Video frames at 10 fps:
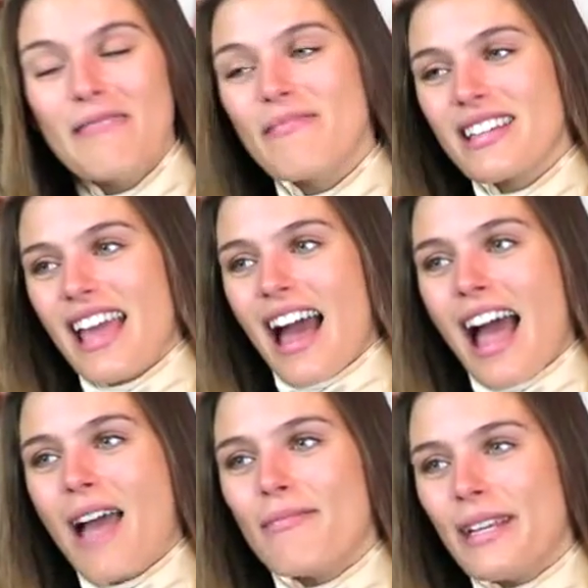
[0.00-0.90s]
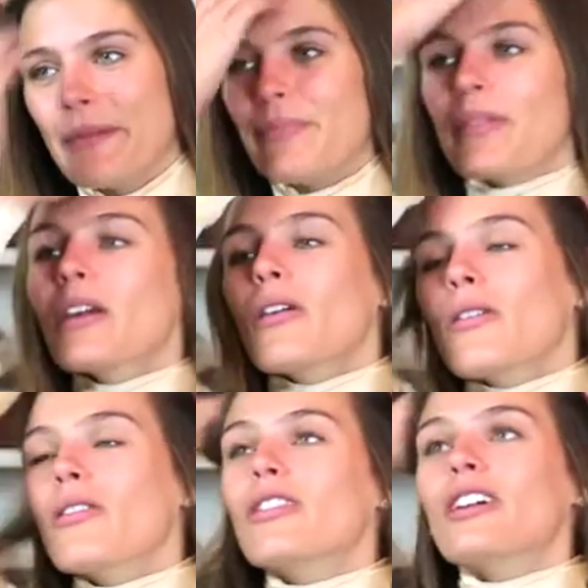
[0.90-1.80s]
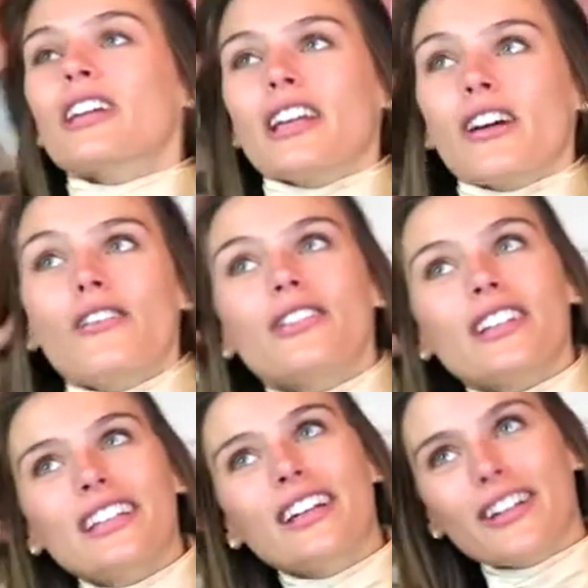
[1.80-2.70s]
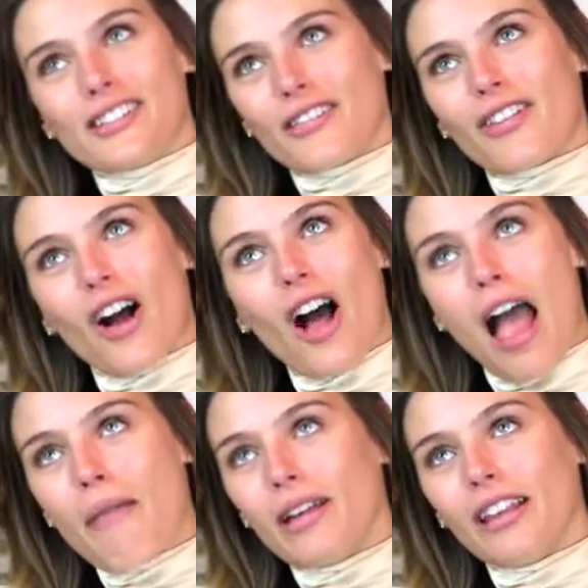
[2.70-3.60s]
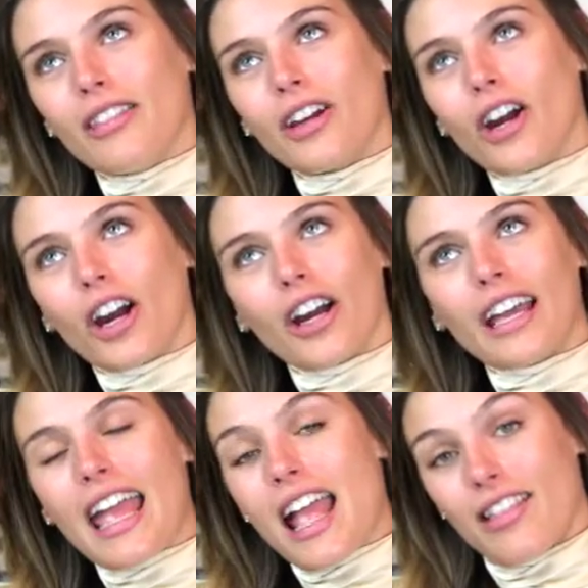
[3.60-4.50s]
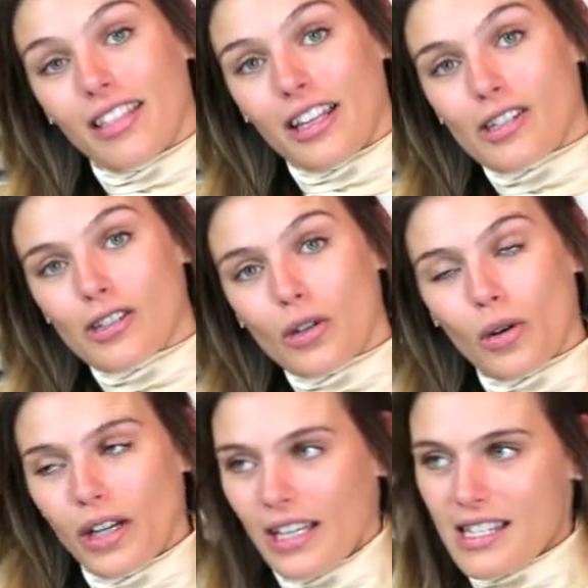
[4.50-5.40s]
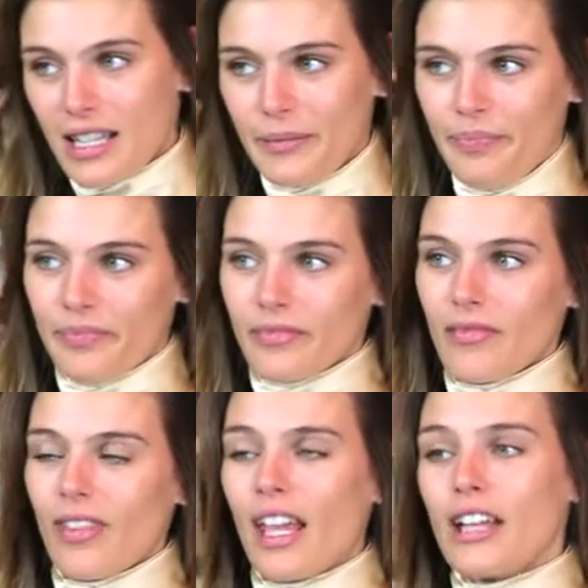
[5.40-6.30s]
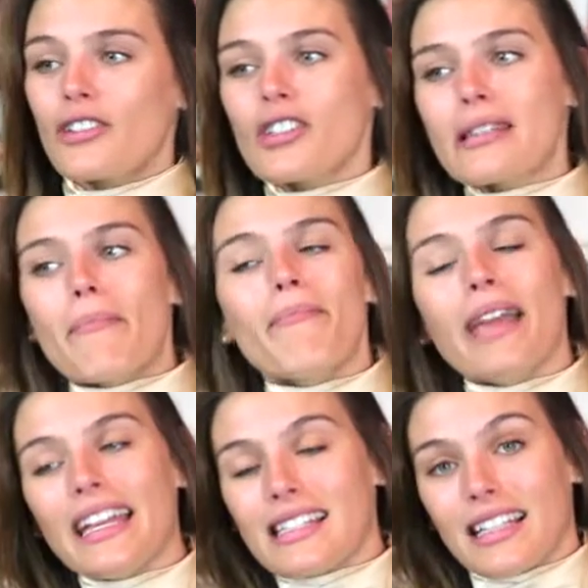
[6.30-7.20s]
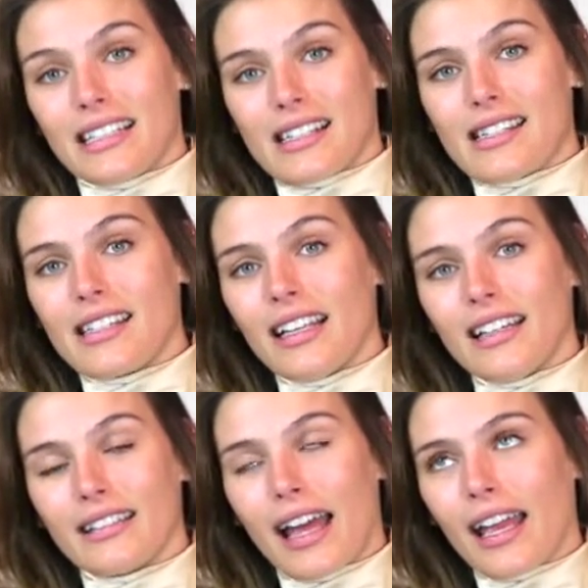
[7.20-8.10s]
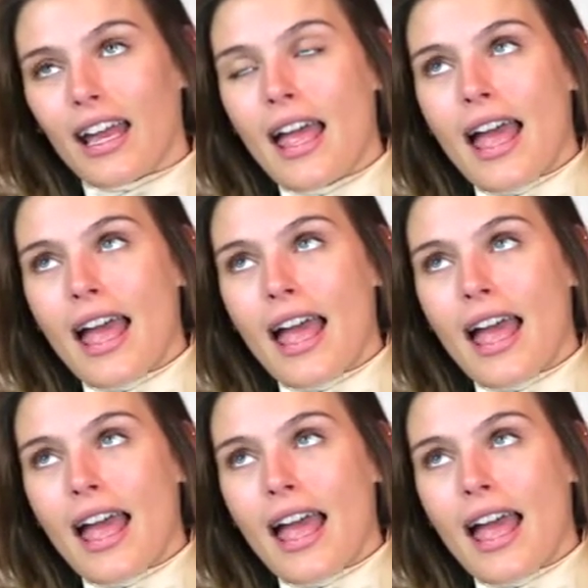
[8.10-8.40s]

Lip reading: But yeah, I mean, looking over the years of all, I mean, there are endless stories, and it's just amazing to see like